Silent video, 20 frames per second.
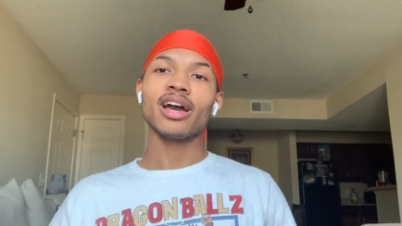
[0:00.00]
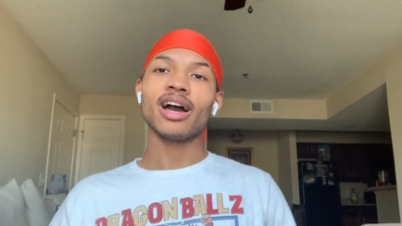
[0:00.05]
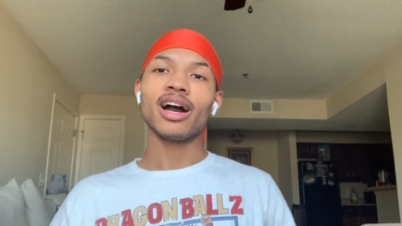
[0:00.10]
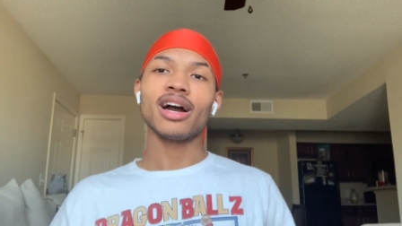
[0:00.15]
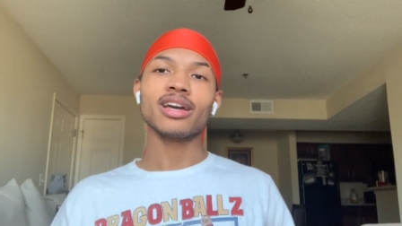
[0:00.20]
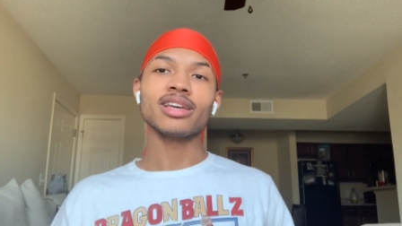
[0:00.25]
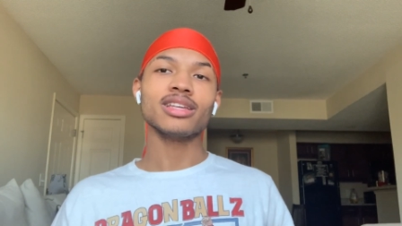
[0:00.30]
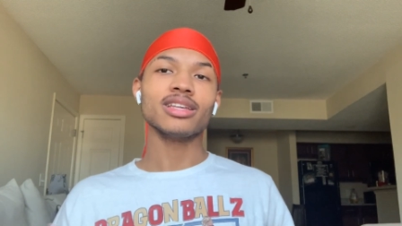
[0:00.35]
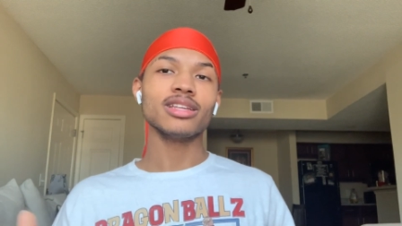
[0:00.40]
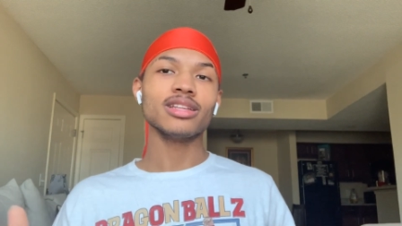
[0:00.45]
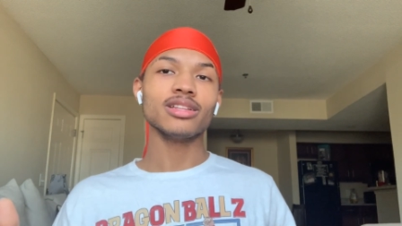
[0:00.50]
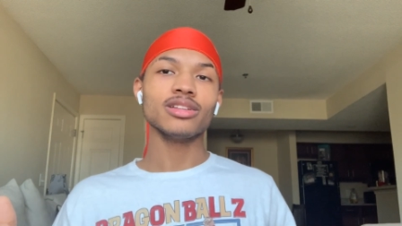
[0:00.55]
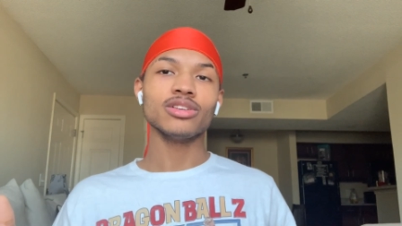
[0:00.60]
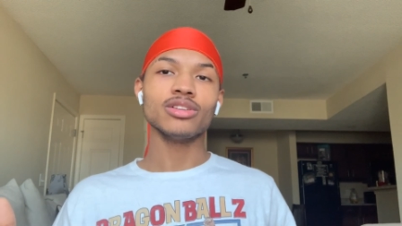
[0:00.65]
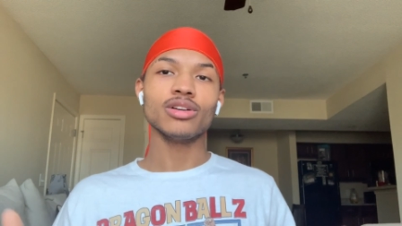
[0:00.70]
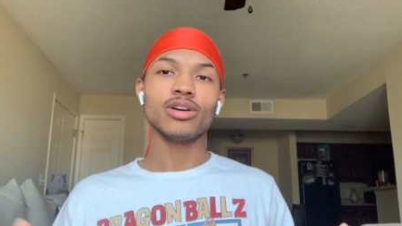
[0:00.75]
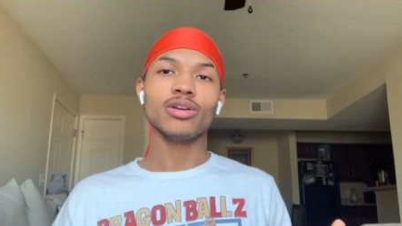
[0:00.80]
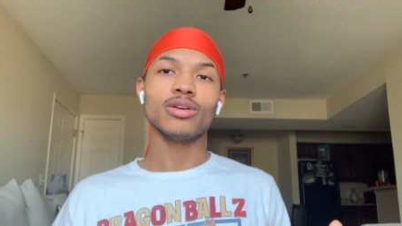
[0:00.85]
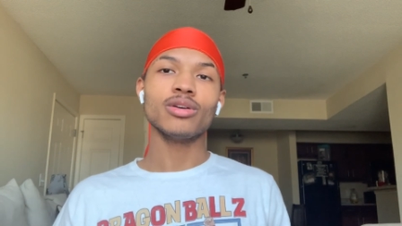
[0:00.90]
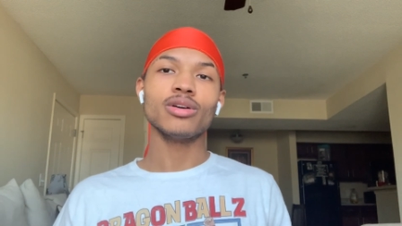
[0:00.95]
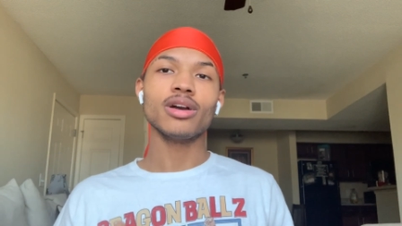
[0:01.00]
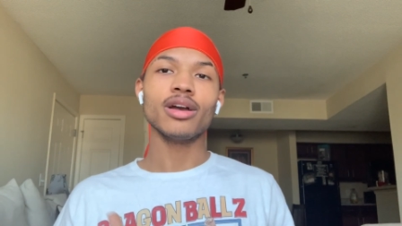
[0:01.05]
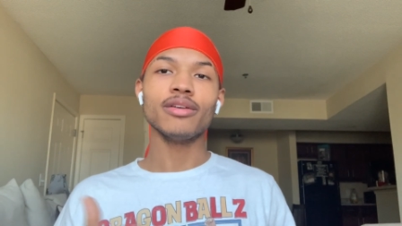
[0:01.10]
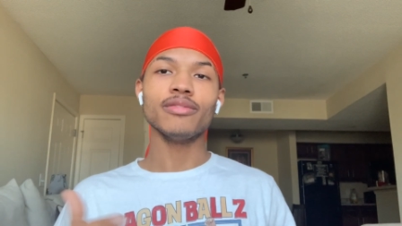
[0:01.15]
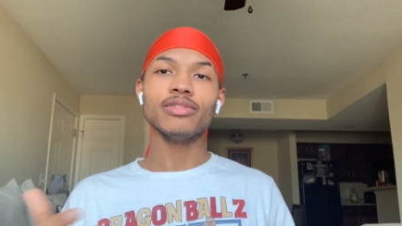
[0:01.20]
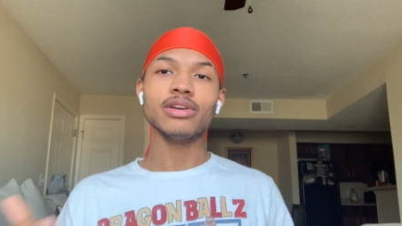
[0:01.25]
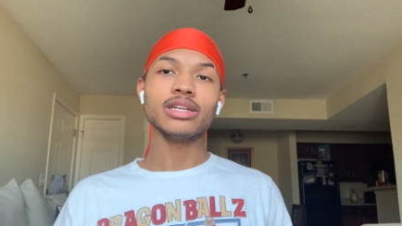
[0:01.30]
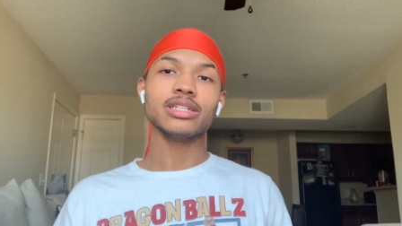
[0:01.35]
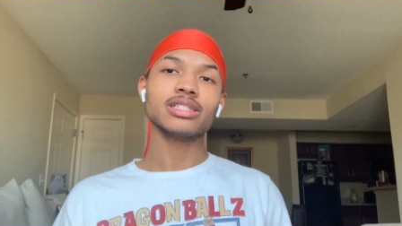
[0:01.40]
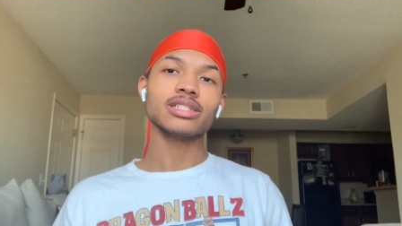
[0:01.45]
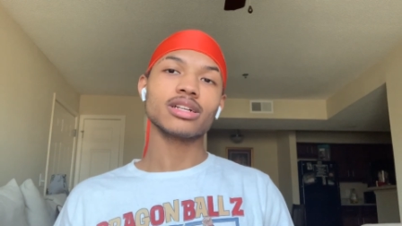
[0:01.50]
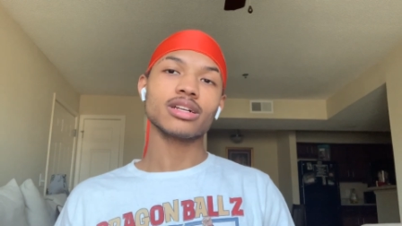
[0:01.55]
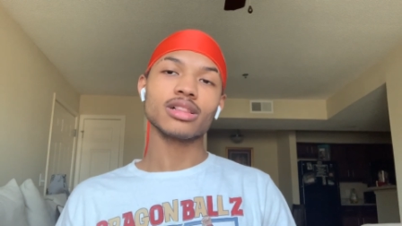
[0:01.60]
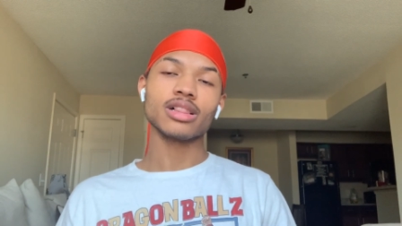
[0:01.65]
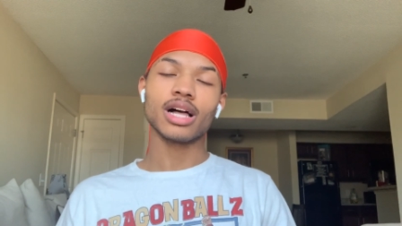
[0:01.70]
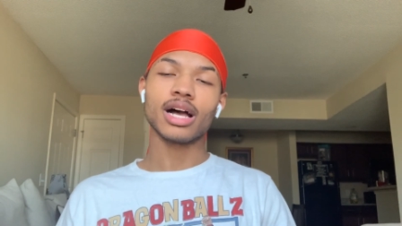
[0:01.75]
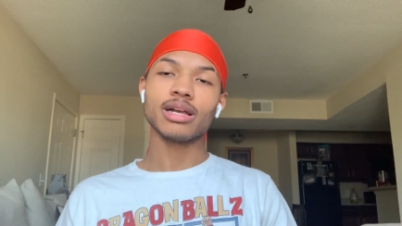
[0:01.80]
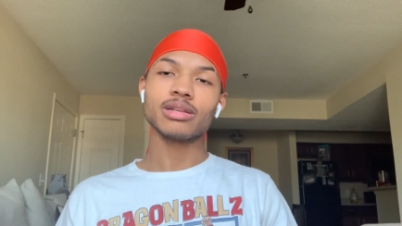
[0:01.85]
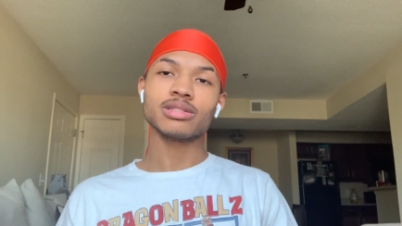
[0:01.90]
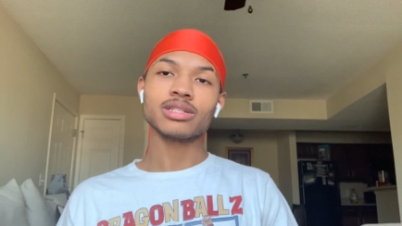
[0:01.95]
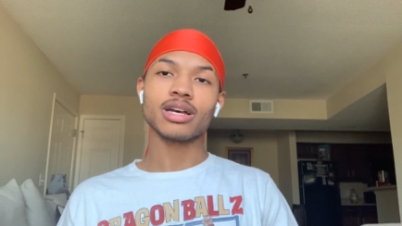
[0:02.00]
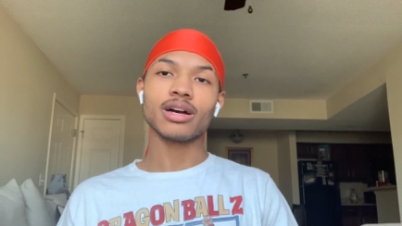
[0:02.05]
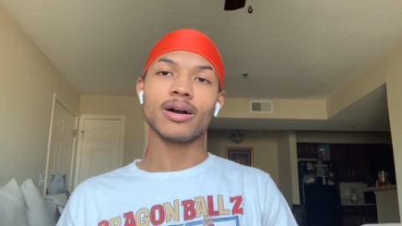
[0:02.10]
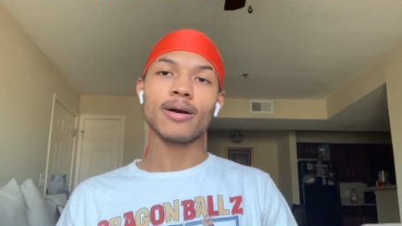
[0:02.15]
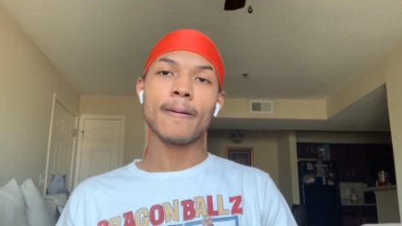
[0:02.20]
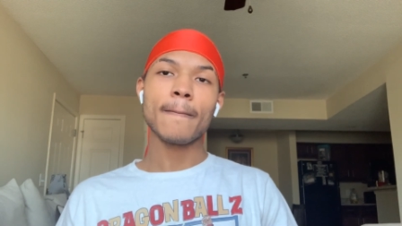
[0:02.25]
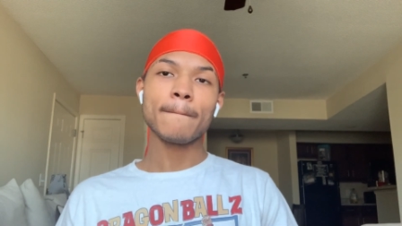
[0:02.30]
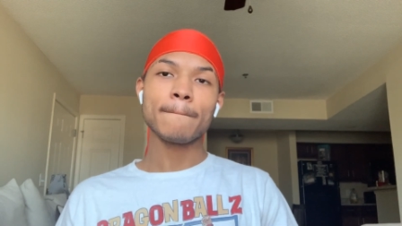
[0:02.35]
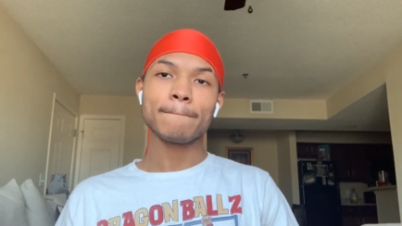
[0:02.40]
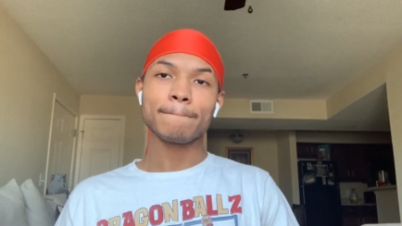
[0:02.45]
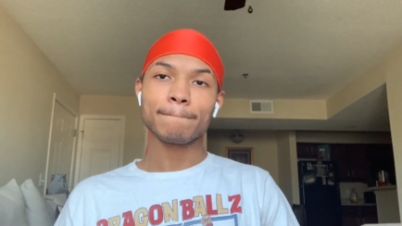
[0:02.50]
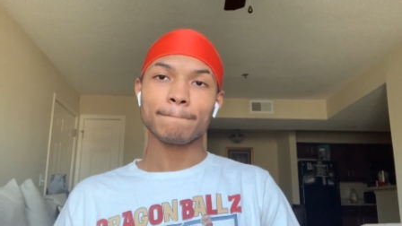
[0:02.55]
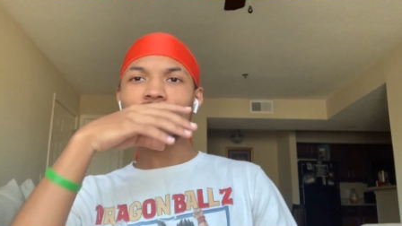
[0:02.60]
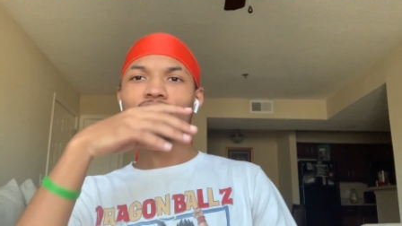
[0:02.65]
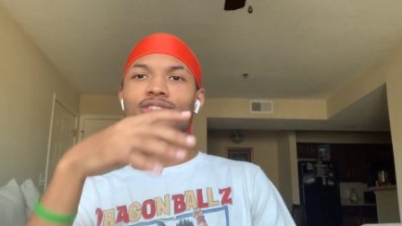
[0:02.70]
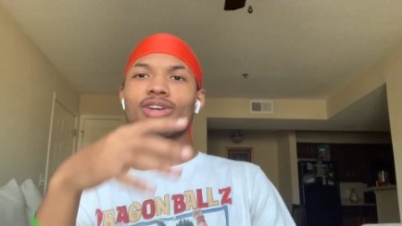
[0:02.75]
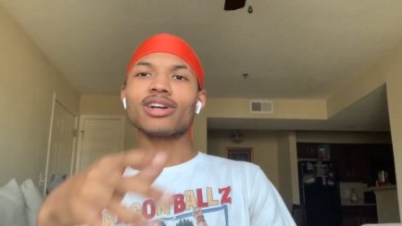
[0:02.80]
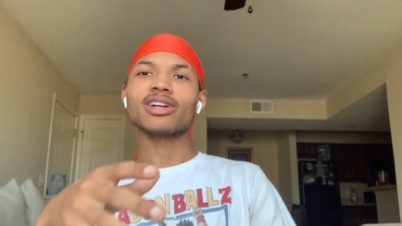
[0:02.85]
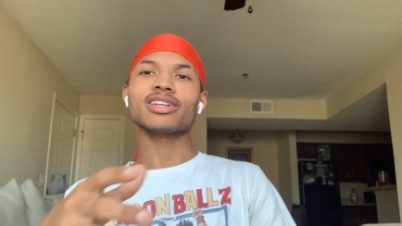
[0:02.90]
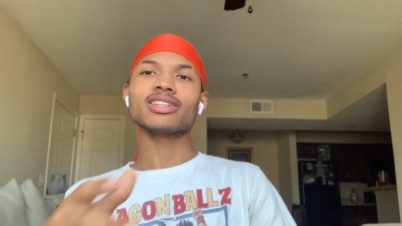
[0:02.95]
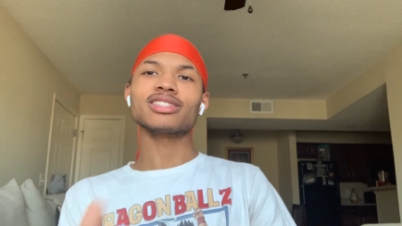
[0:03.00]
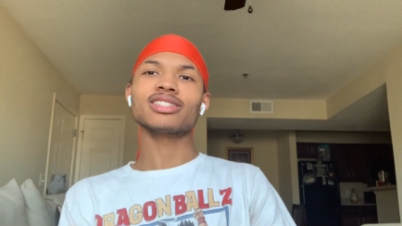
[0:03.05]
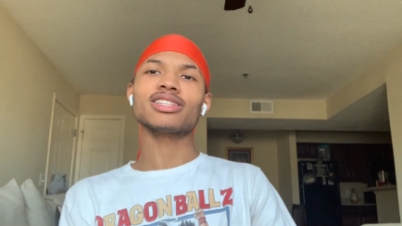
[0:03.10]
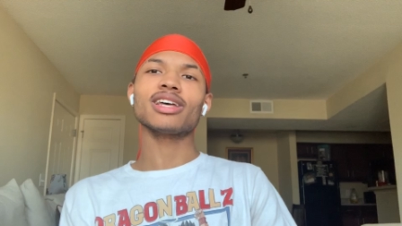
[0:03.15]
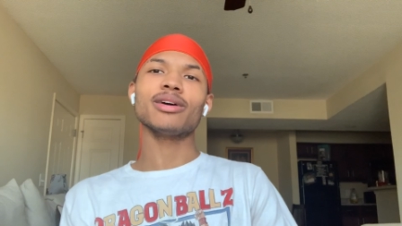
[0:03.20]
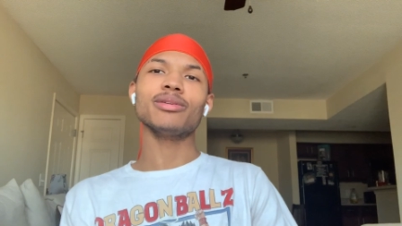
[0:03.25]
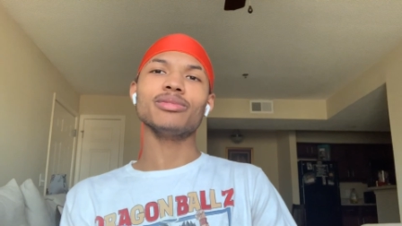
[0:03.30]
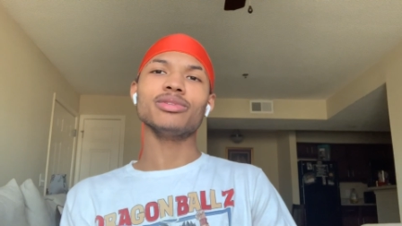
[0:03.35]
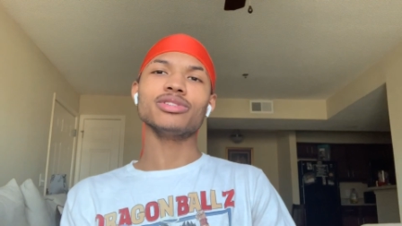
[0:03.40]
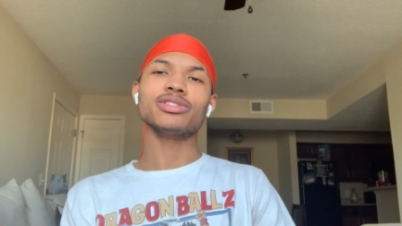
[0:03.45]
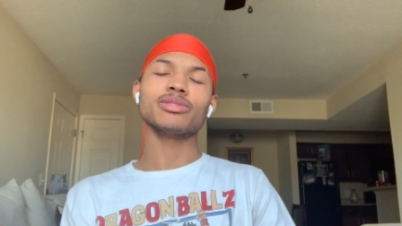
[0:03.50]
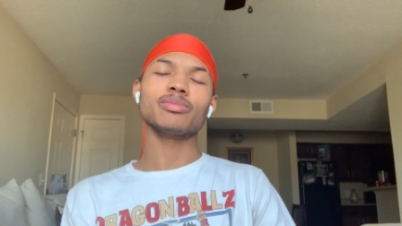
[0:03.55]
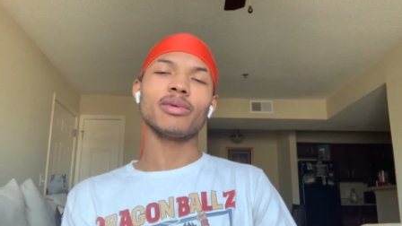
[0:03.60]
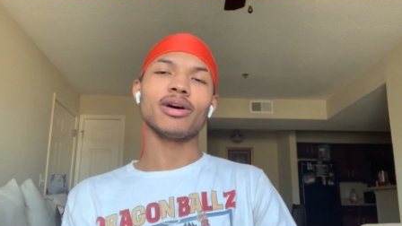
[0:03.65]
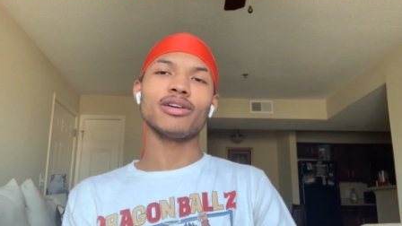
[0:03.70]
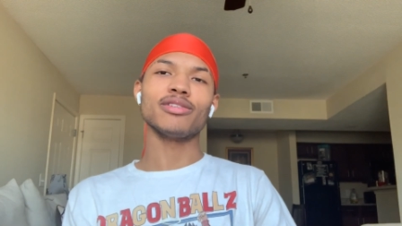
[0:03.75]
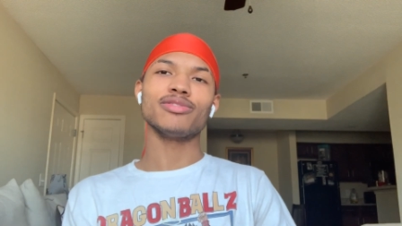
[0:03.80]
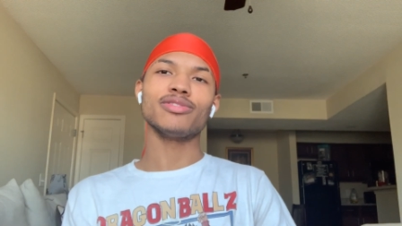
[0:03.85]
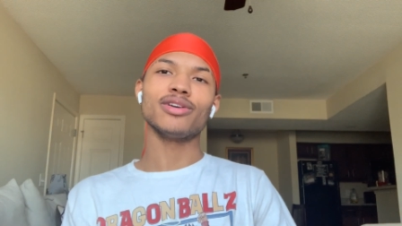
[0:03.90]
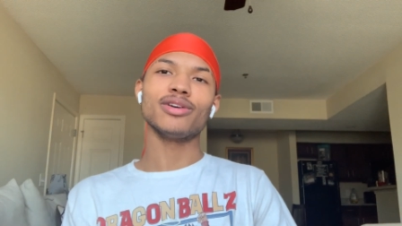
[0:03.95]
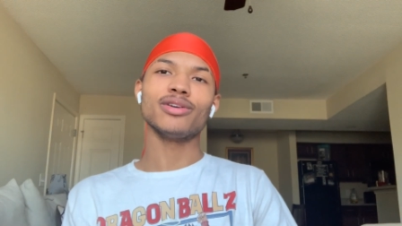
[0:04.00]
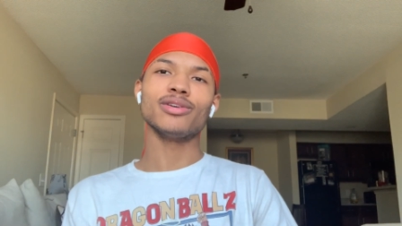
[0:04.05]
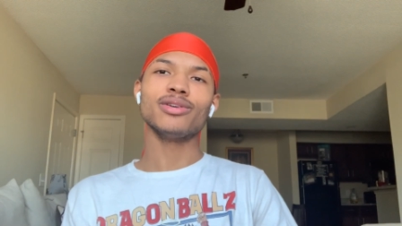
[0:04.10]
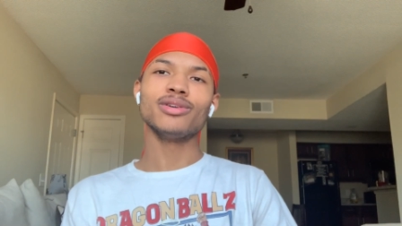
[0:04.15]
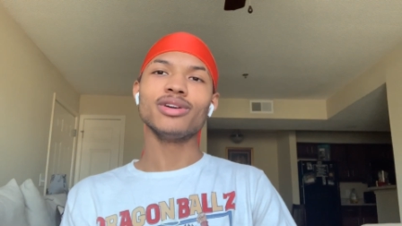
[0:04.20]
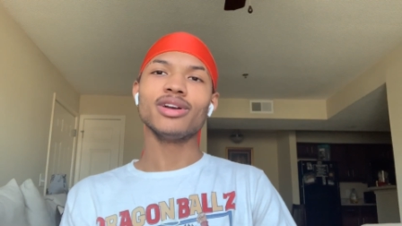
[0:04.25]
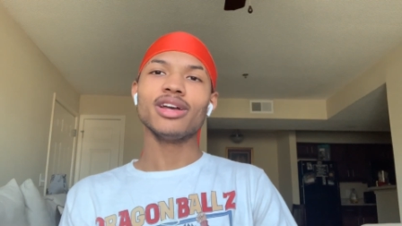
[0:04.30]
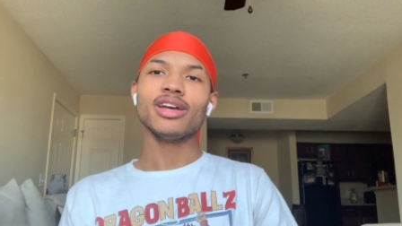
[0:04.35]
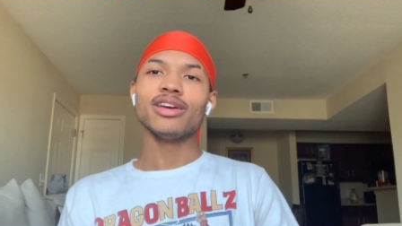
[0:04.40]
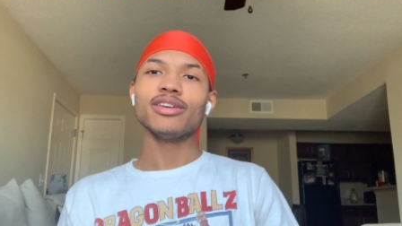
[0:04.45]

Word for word: I can, you know, invest in a laptop so I can stop using my phone.